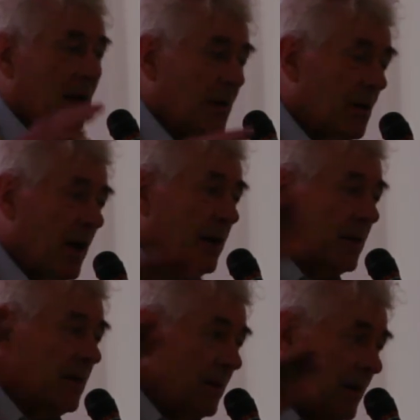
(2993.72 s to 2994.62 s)
a
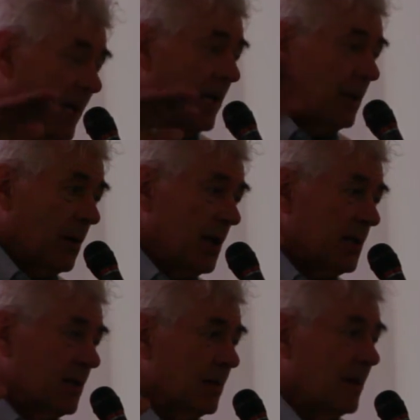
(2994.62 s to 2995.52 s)
greater
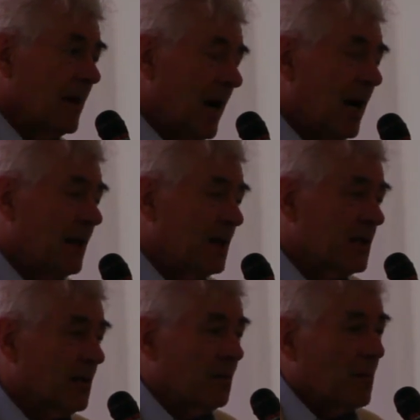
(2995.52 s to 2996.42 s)
increase.
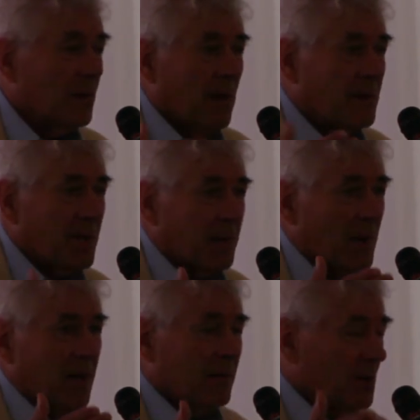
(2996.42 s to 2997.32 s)
Others would have said,
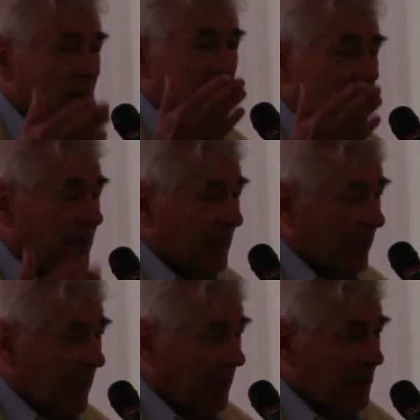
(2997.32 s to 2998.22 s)
well, you should see a
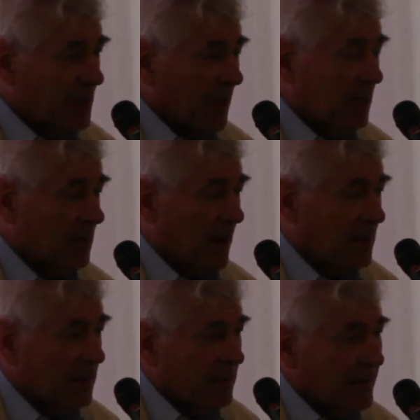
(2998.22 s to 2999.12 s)
decline in
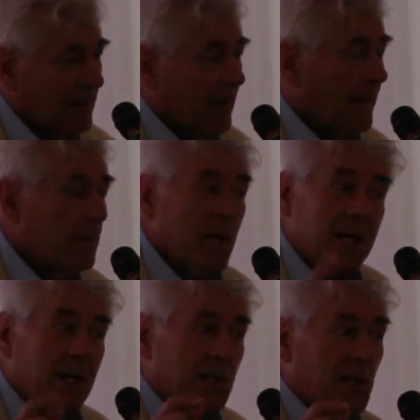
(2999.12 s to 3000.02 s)
satisfaction. We're
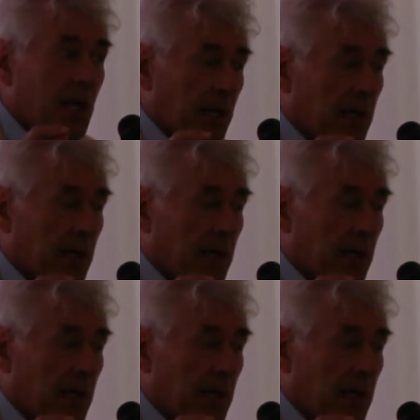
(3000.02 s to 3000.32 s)
not seeing